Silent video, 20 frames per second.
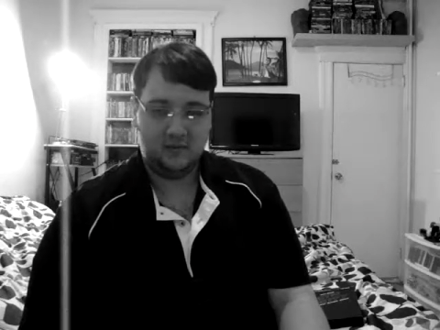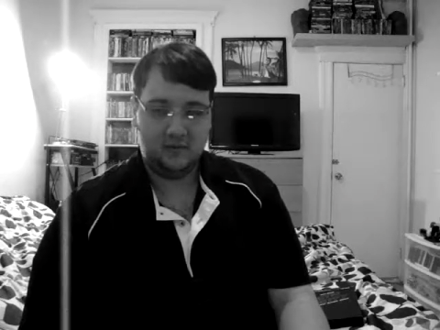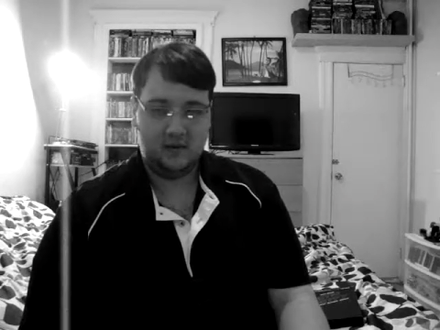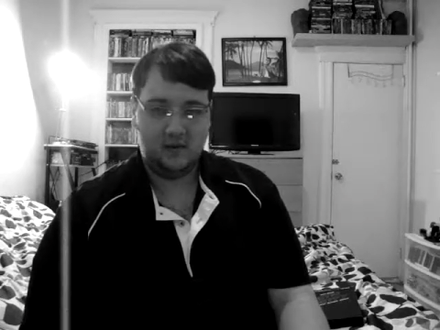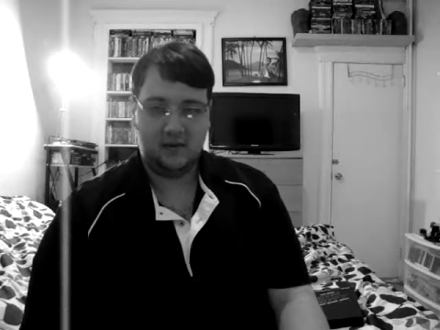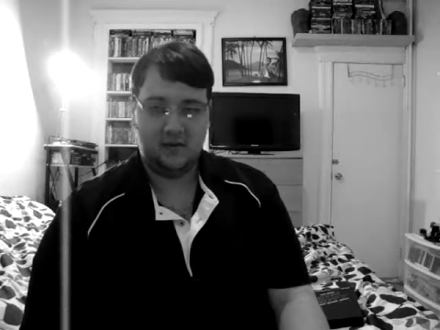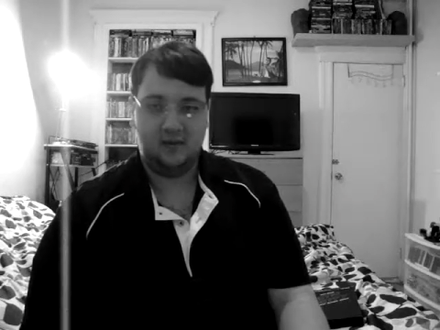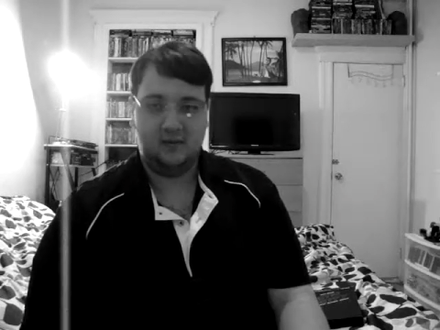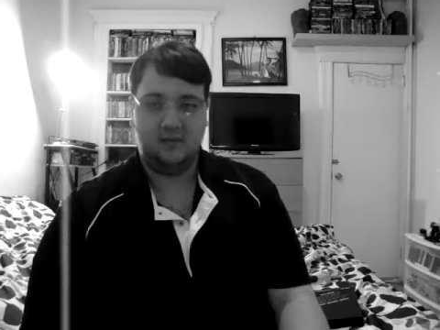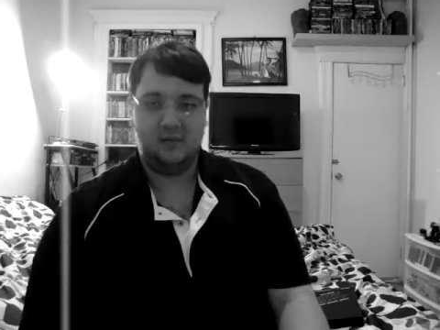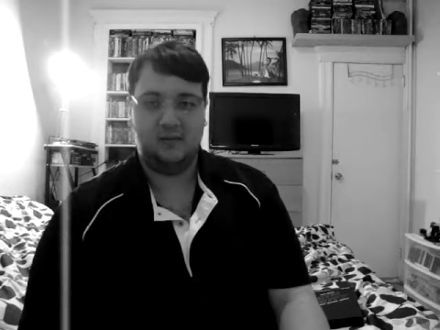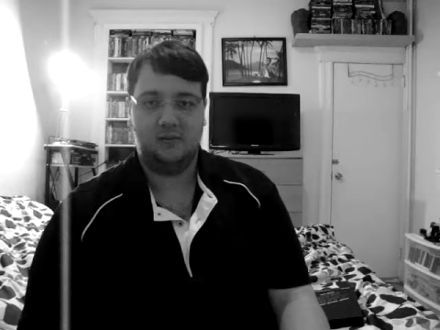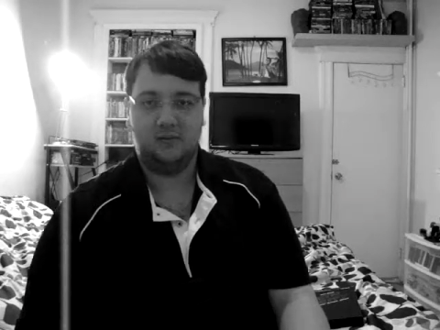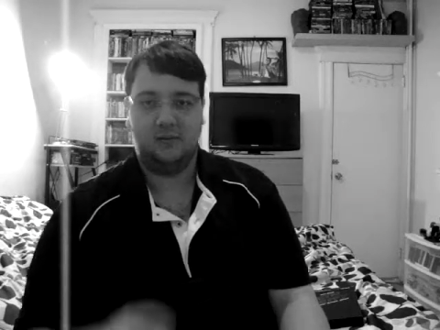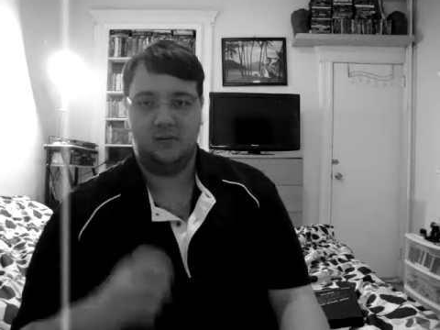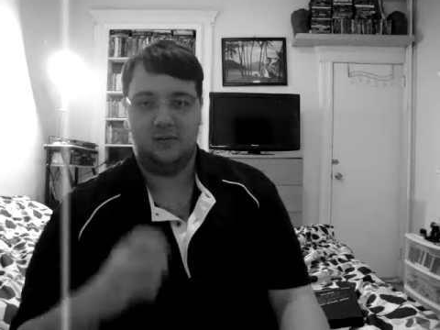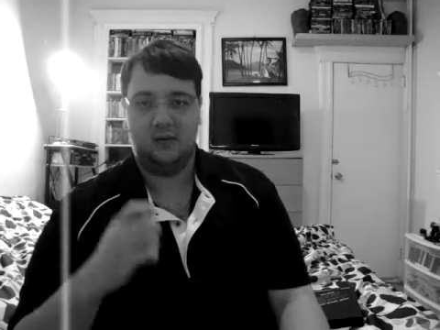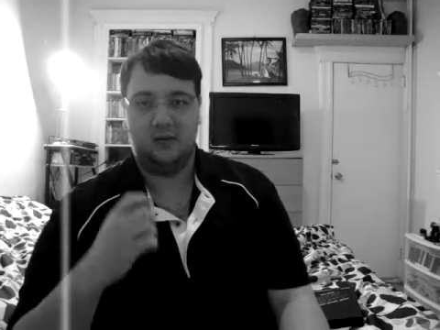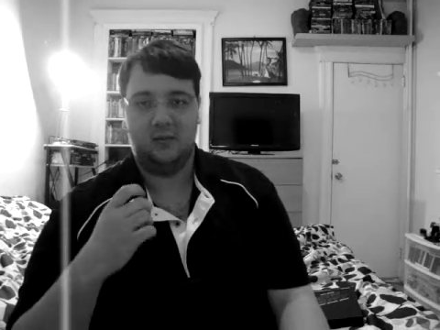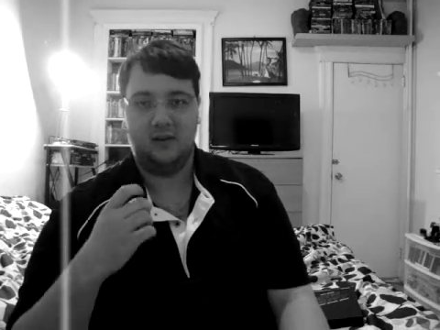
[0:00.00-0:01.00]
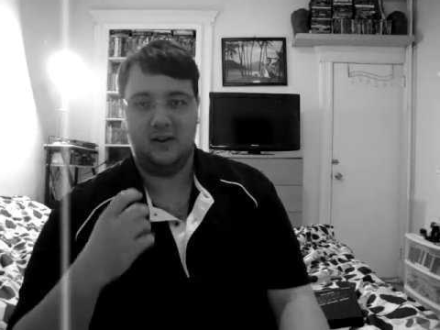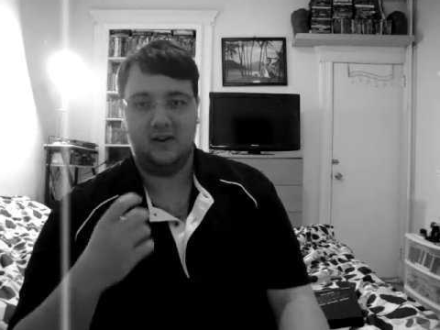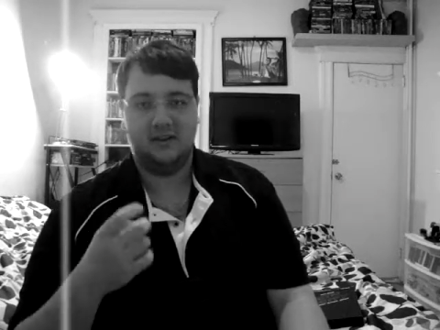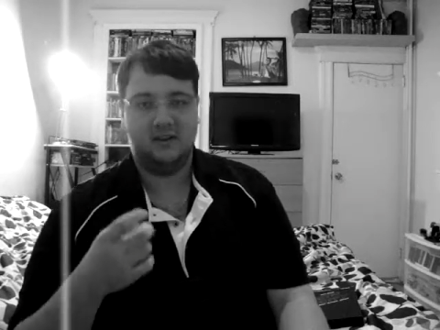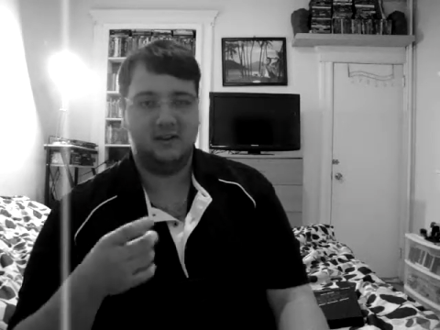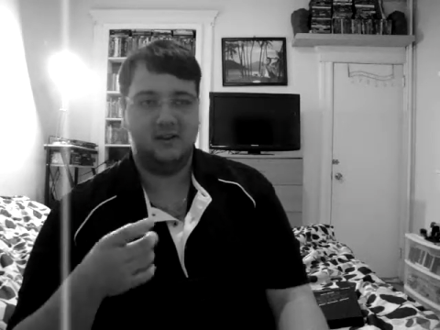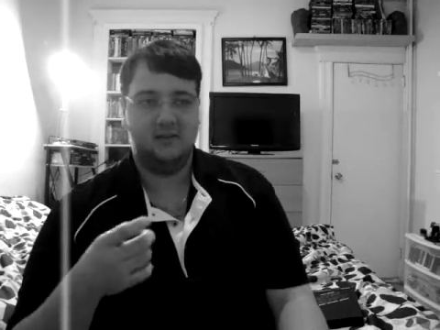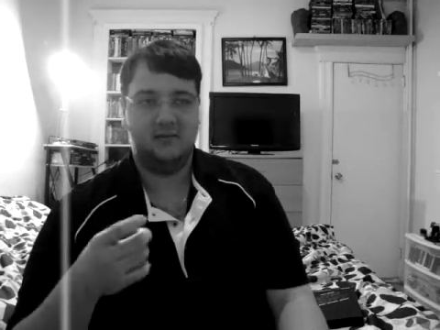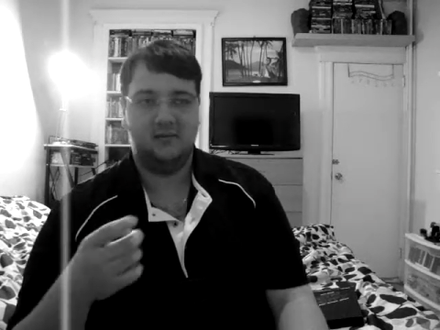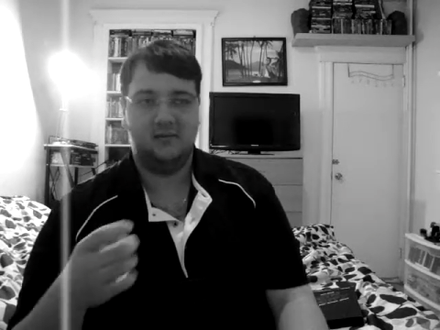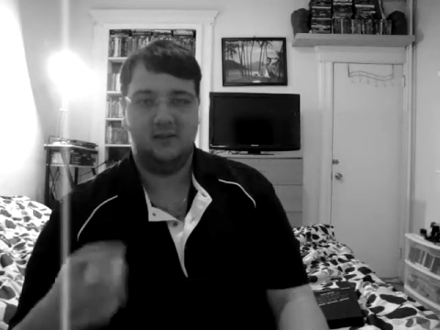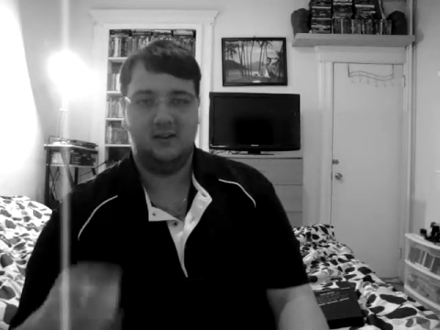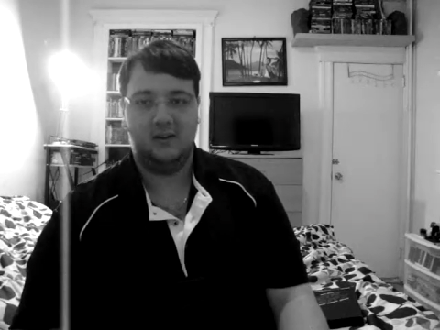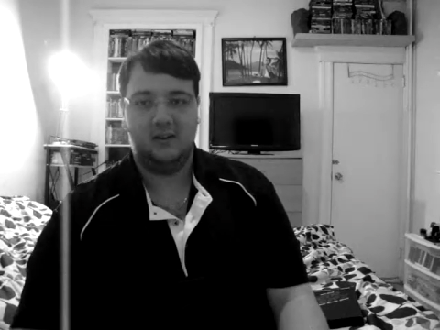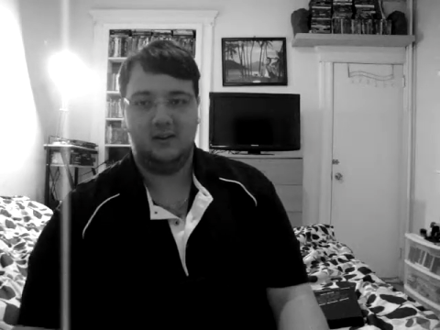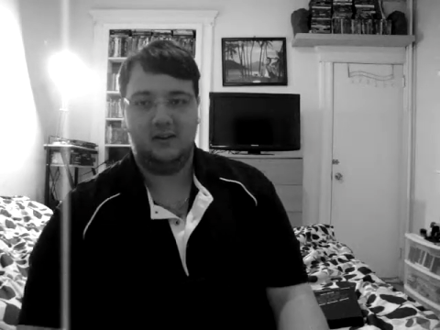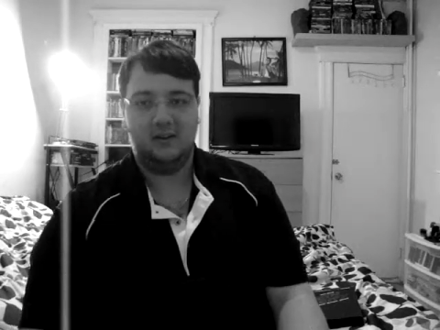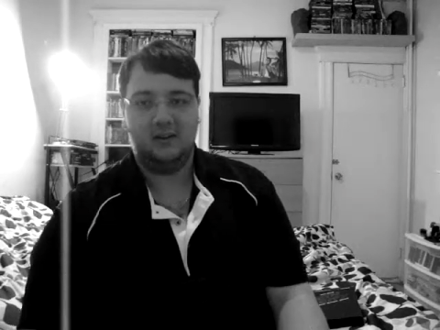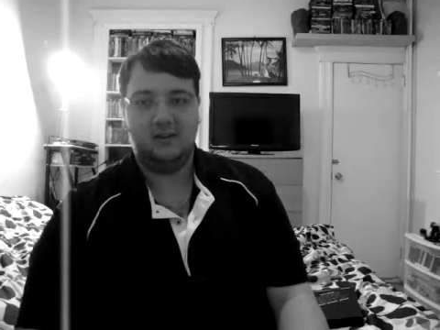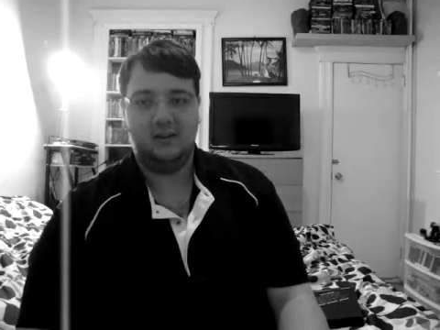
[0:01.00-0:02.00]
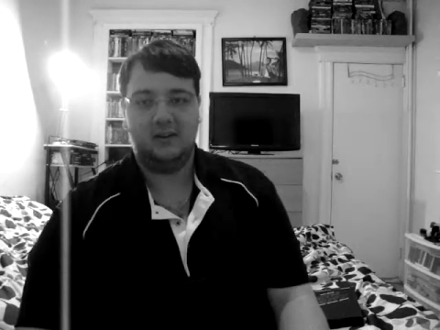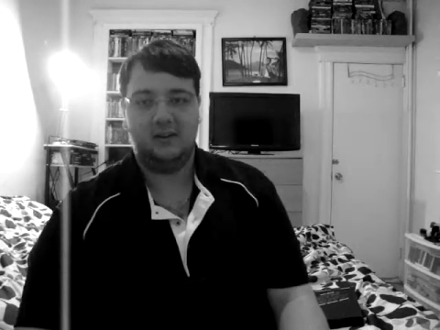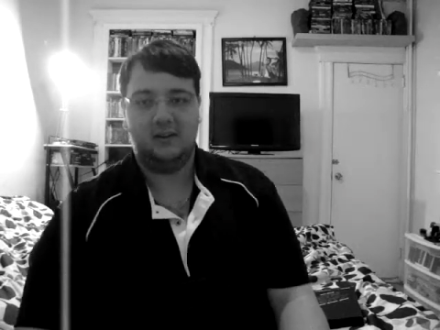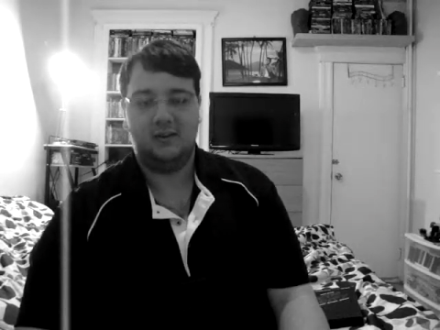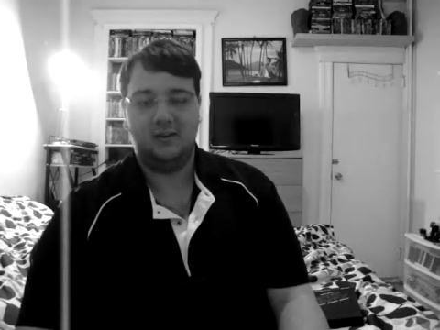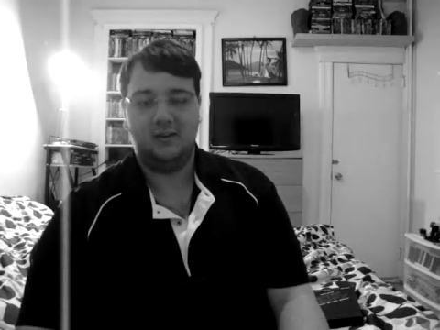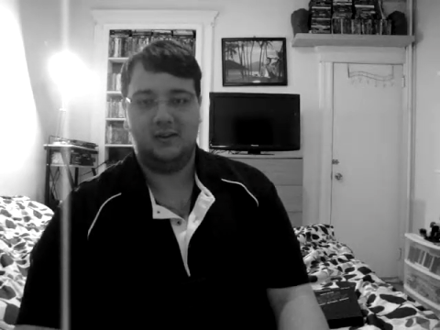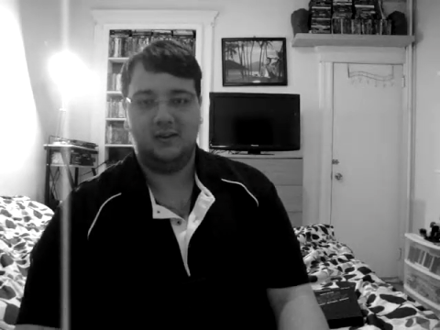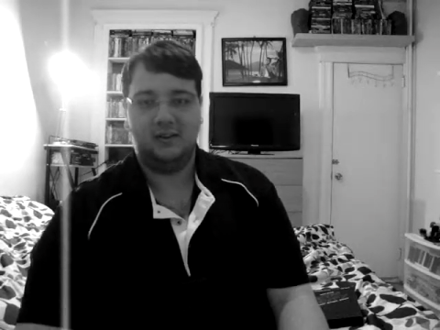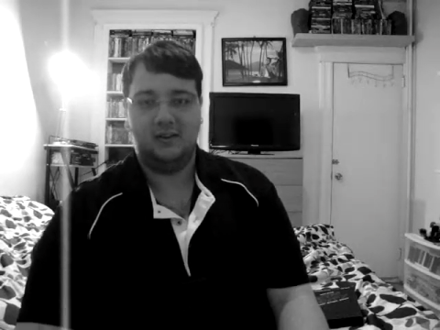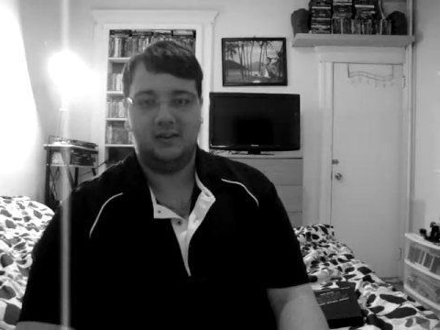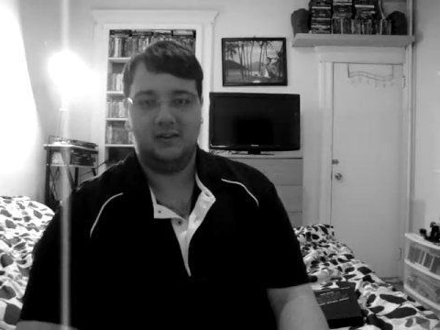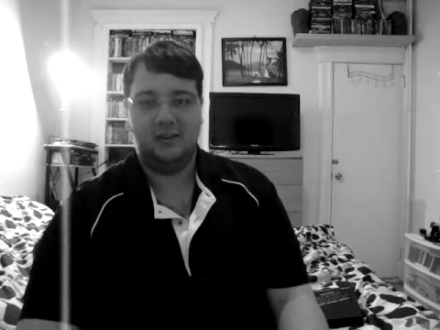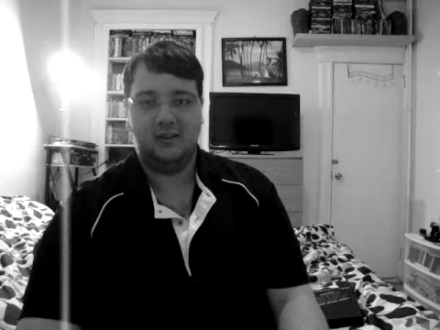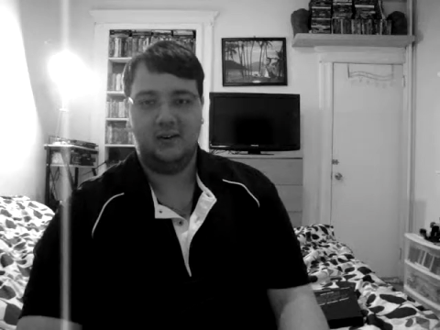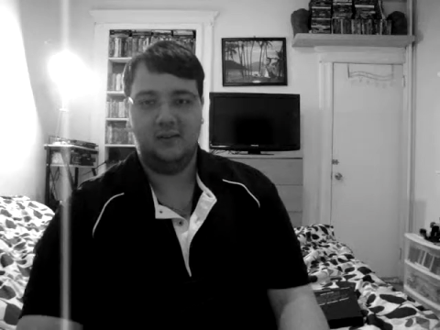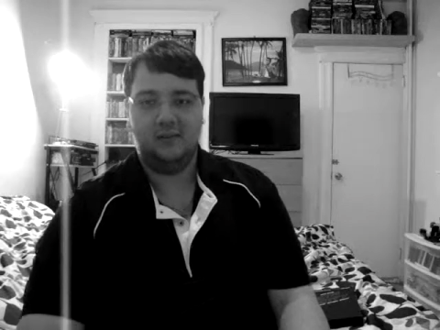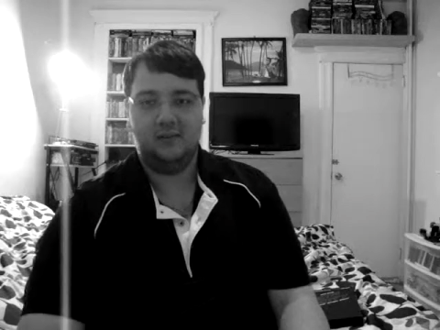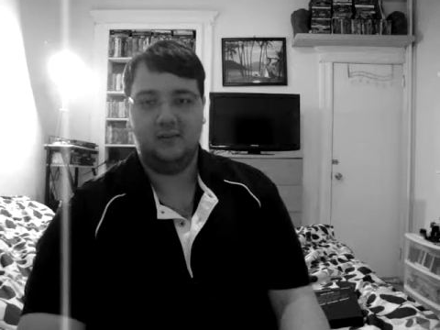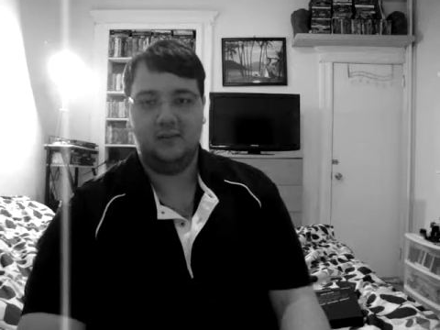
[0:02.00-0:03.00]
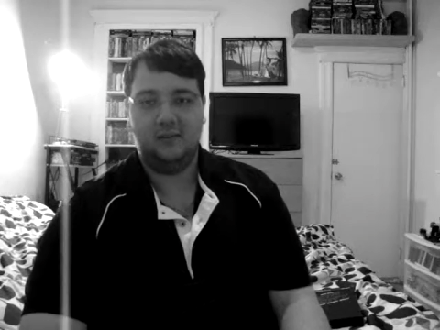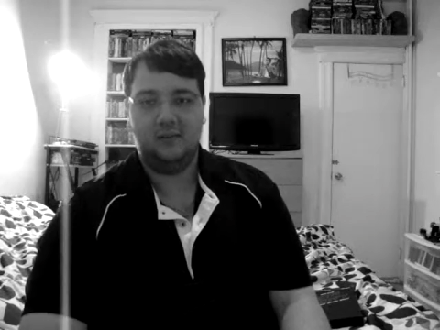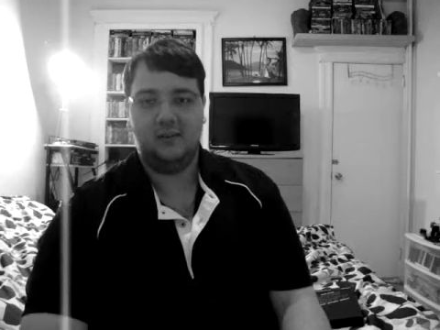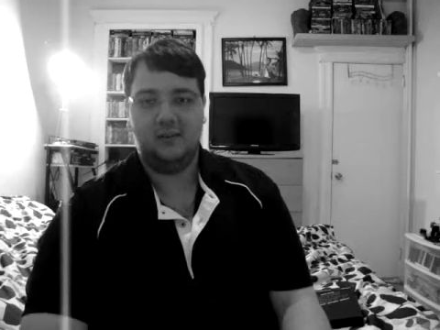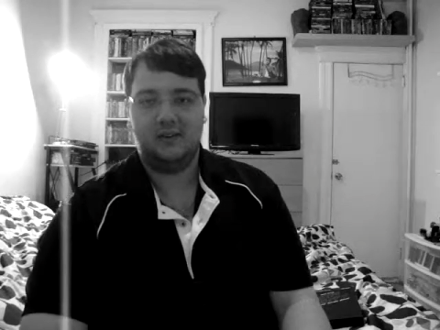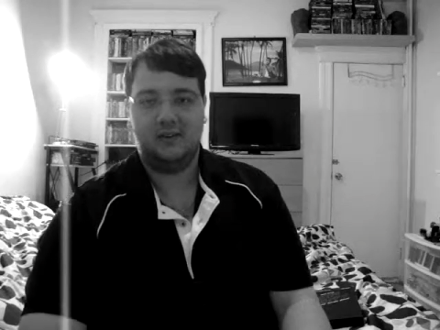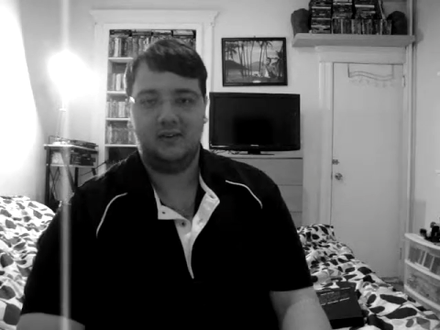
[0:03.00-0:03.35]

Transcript: and while watching these two Sin City films,